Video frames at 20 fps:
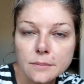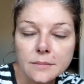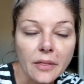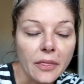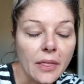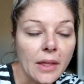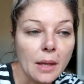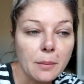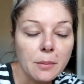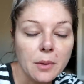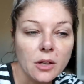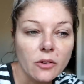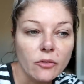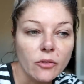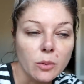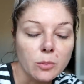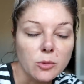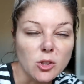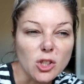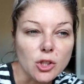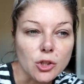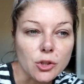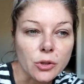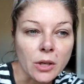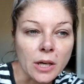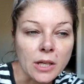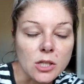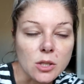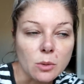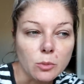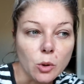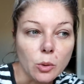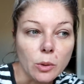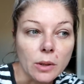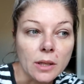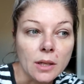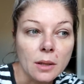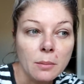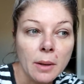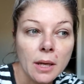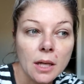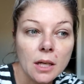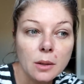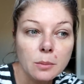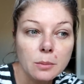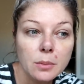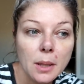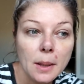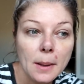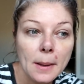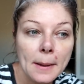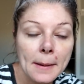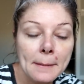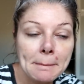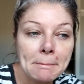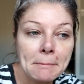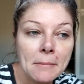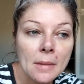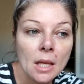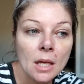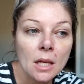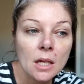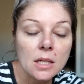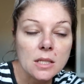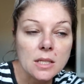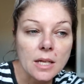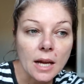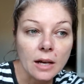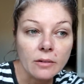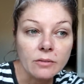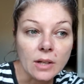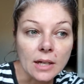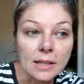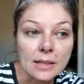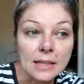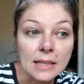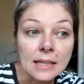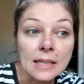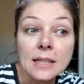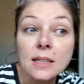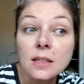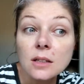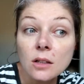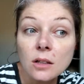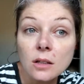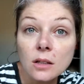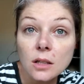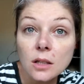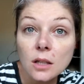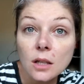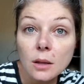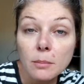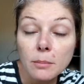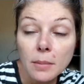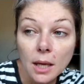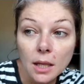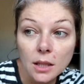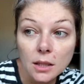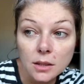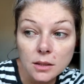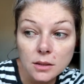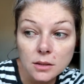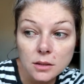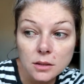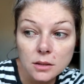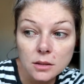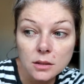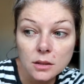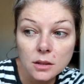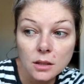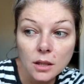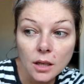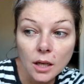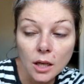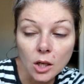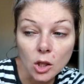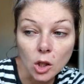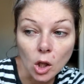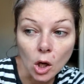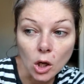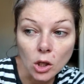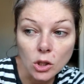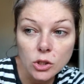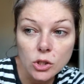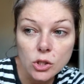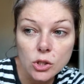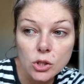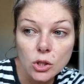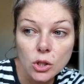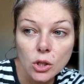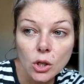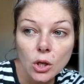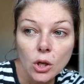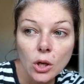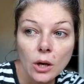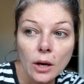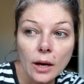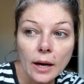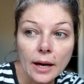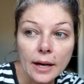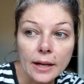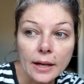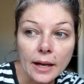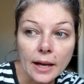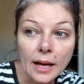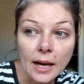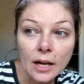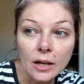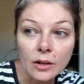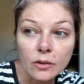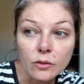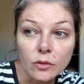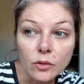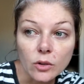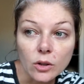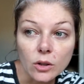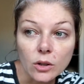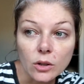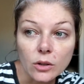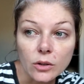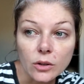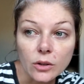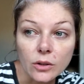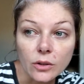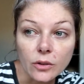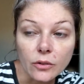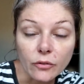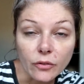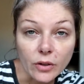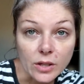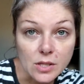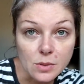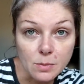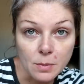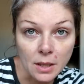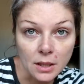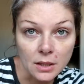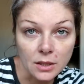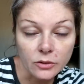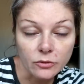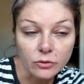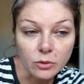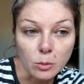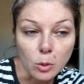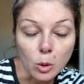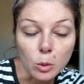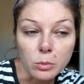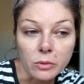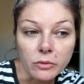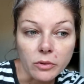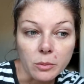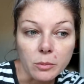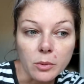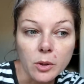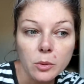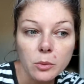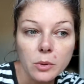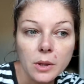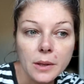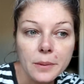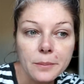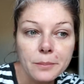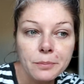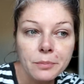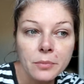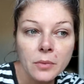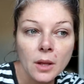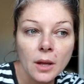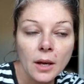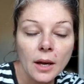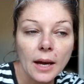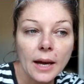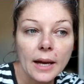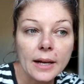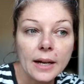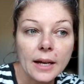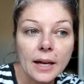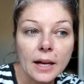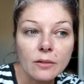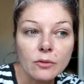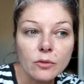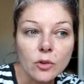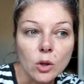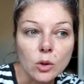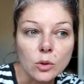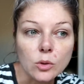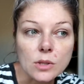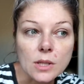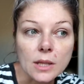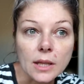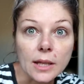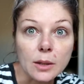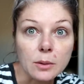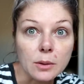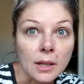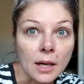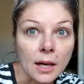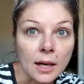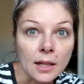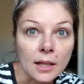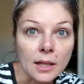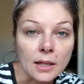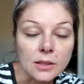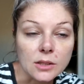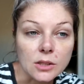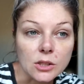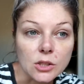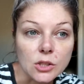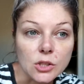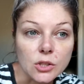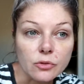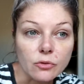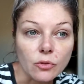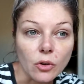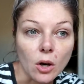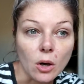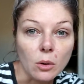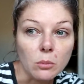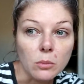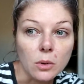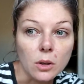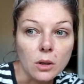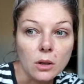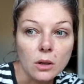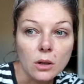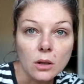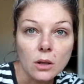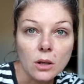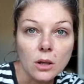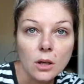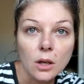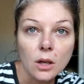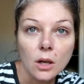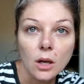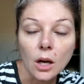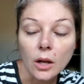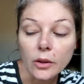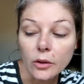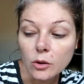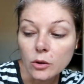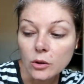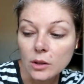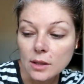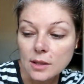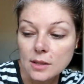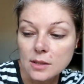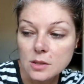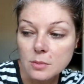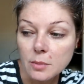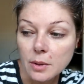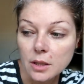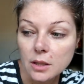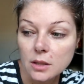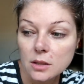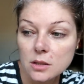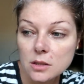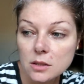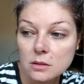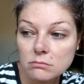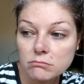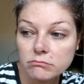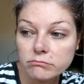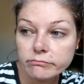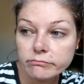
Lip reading: I think I'm gonna film just trying some new indie makeup, because I have that Lethal palette and gloss, and I have the face palette from OPV Beauty, and I have those liquid highlighters from Unearthly Cosmetics.